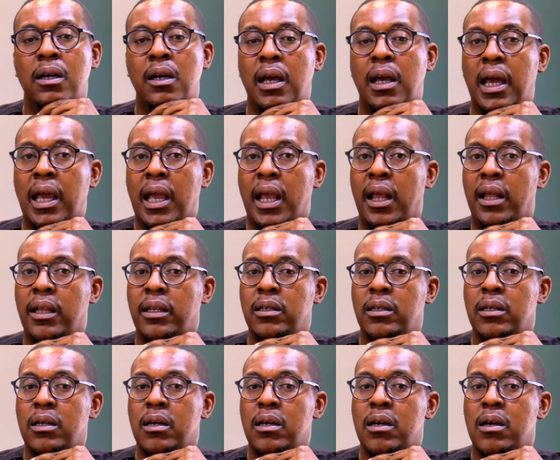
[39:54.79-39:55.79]
and
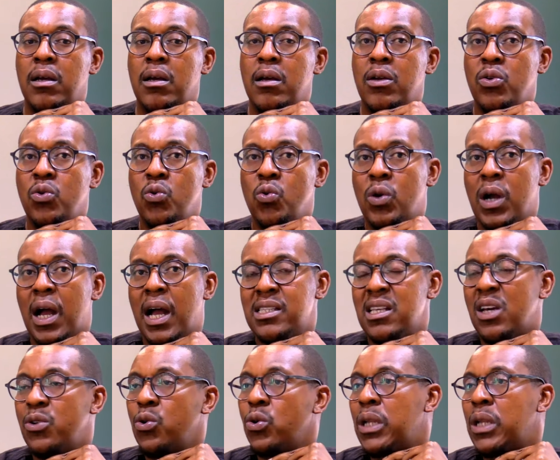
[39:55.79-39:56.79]
you guys
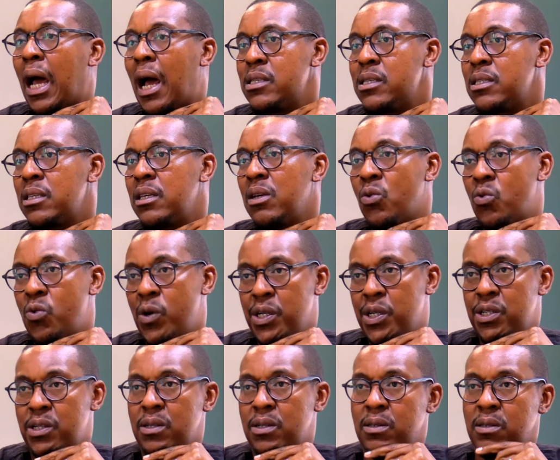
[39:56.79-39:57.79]
are not asking
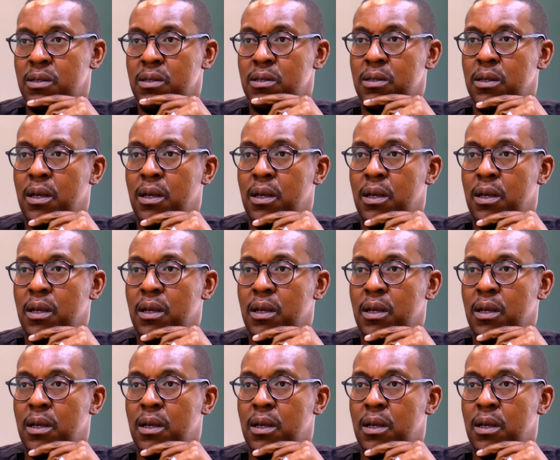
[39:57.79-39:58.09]
questions.